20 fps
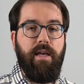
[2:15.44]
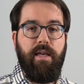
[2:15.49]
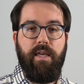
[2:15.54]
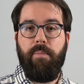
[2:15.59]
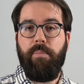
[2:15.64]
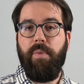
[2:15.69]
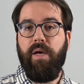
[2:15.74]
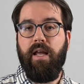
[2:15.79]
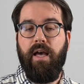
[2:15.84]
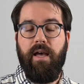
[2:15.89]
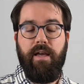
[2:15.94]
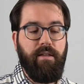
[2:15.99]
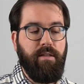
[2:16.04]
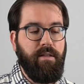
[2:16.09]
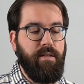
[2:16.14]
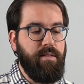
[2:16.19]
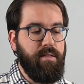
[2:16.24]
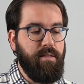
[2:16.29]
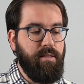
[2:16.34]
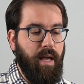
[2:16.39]
Keep an eye on
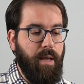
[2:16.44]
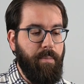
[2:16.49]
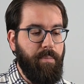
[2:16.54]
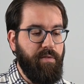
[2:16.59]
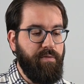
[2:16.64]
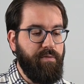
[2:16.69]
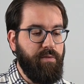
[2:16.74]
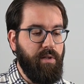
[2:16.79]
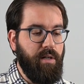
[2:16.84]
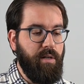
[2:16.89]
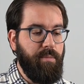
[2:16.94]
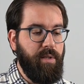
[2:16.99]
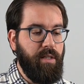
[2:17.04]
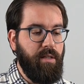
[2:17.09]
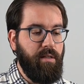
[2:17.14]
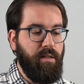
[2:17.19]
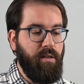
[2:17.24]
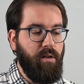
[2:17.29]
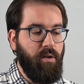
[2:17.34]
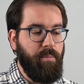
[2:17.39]
this type of term in
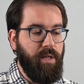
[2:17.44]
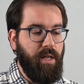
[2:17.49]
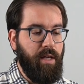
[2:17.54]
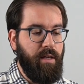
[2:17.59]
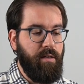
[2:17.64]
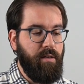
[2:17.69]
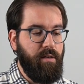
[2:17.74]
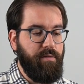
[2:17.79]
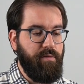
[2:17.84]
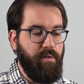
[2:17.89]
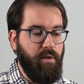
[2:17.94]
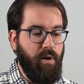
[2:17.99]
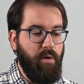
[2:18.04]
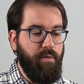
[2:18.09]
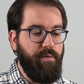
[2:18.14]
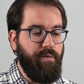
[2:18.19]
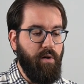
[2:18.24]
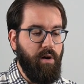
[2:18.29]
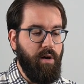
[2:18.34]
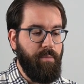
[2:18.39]
the denominator for
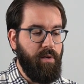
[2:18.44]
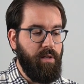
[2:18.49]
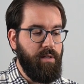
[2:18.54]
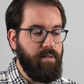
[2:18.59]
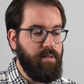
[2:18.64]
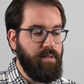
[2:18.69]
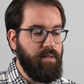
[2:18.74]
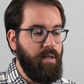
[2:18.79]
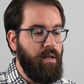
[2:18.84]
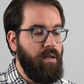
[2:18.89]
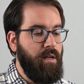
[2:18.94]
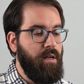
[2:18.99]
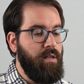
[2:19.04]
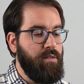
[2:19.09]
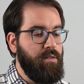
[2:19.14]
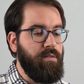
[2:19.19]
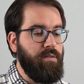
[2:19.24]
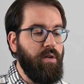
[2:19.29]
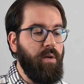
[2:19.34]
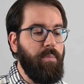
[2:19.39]
all formulas.
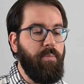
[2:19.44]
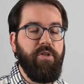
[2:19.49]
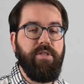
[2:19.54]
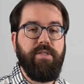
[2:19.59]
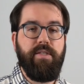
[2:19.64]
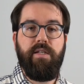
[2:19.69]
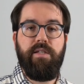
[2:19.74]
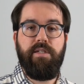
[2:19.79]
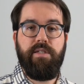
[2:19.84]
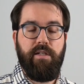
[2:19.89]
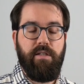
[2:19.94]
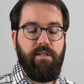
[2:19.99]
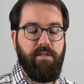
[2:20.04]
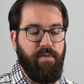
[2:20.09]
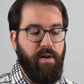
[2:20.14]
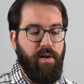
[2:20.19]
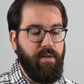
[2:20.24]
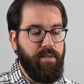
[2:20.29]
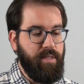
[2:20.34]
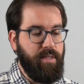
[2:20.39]
So the precision is
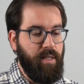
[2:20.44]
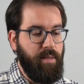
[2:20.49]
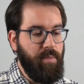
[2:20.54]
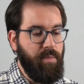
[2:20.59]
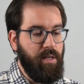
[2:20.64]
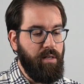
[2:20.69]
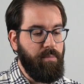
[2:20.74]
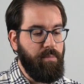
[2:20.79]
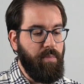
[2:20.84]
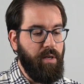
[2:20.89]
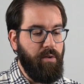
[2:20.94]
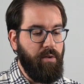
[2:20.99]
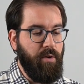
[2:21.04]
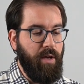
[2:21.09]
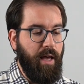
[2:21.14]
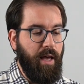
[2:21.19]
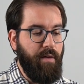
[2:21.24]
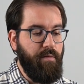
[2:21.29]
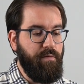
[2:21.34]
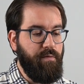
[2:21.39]
very similar, but you
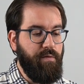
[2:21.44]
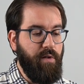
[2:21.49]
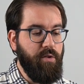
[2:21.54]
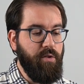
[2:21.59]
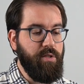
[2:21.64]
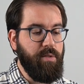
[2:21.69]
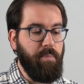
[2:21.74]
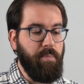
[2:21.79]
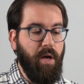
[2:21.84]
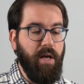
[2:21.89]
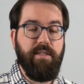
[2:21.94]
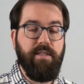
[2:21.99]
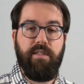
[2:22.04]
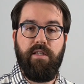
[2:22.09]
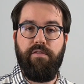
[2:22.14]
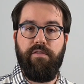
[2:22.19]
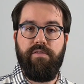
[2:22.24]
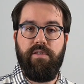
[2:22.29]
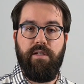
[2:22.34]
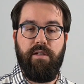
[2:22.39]
have false
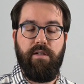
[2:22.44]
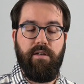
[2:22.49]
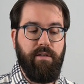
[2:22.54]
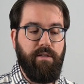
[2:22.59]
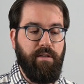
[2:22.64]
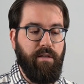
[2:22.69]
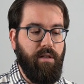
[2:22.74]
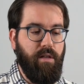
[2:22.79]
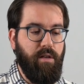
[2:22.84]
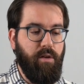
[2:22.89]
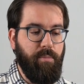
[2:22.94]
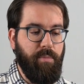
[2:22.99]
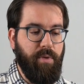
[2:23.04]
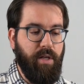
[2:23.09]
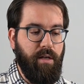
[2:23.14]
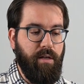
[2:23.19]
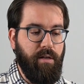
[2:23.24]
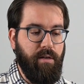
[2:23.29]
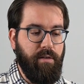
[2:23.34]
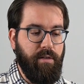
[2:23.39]
positives here in the
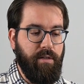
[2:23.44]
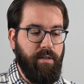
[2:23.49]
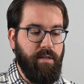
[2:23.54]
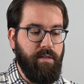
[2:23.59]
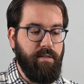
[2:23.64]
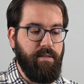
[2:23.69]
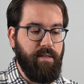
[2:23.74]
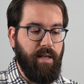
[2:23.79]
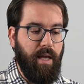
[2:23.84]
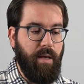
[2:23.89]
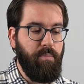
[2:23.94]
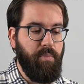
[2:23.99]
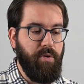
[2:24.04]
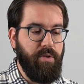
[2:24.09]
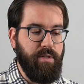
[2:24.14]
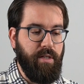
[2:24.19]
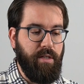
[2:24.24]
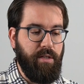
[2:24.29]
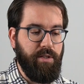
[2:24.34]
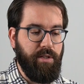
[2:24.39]
denominator in the same
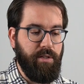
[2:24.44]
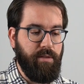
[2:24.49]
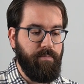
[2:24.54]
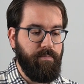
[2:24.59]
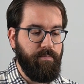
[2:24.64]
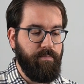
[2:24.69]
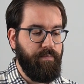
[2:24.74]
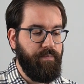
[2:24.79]
position.